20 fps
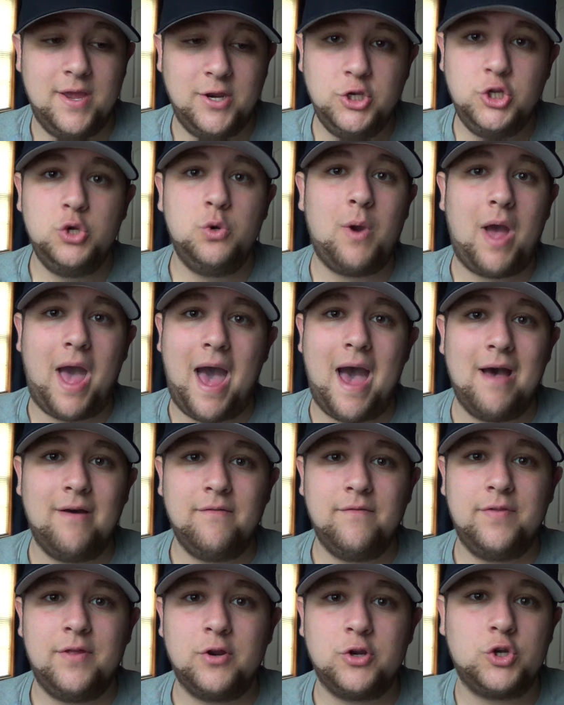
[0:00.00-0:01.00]
do
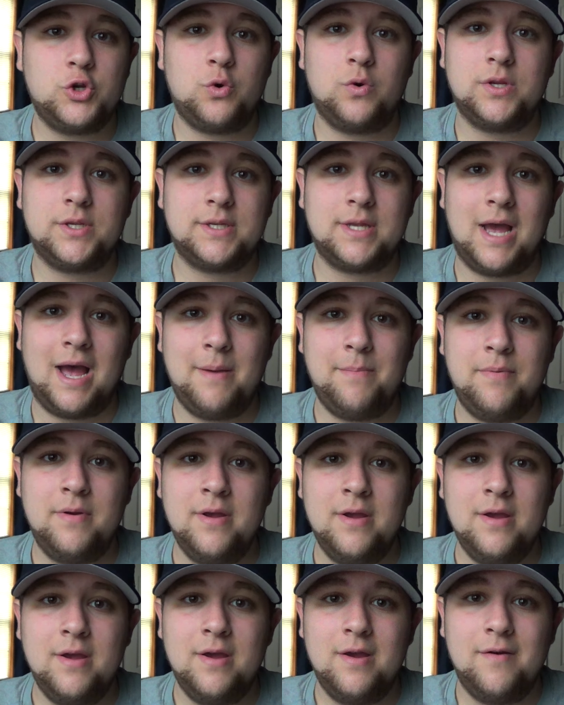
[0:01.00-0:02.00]
have their
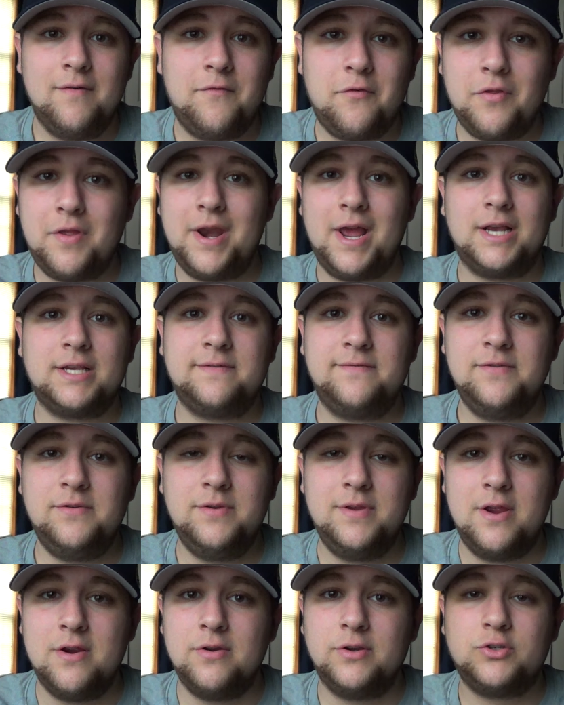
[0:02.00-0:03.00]
shortstop for the next few
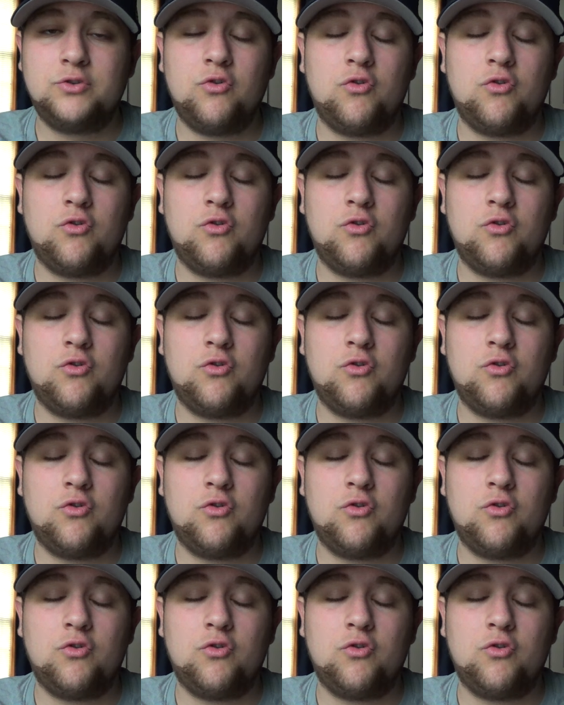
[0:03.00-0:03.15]
years.